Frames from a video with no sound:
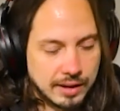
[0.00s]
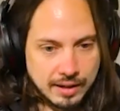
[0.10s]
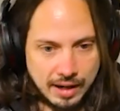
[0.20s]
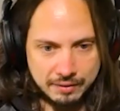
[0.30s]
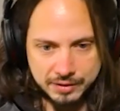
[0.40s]

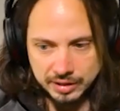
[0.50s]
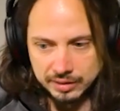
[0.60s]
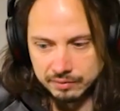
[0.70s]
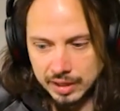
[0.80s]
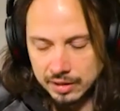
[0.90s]
And I've
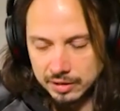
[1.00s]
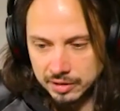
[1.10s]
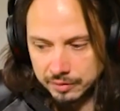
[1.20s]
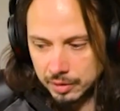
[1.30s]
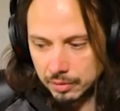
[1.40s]
seen videos
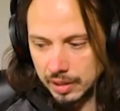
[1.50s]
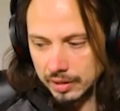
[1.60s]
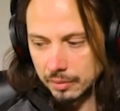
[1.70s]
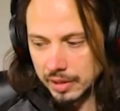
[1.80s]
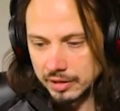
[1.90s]
of you where
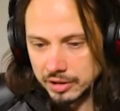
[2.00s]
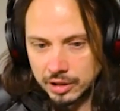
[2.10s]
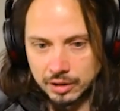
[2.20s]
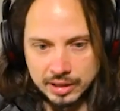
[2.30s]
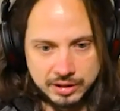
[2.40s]
you, where you
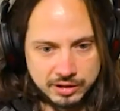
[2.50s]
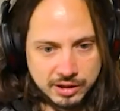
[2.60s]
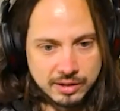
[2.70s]
show that you